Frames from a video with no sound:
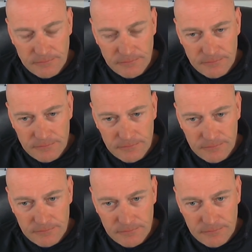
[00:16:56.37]

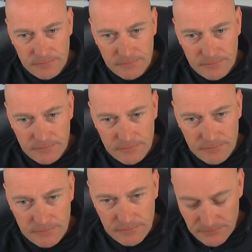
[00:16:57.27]

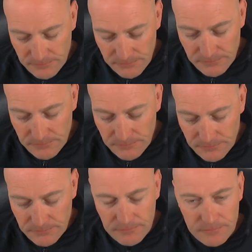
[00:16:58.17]

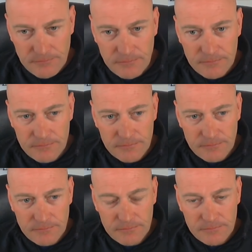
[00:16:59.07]

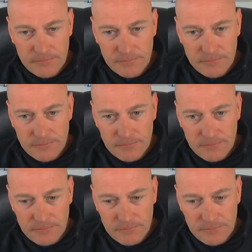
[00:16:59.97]

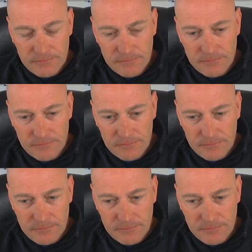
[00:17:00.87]
This person isn't speaking.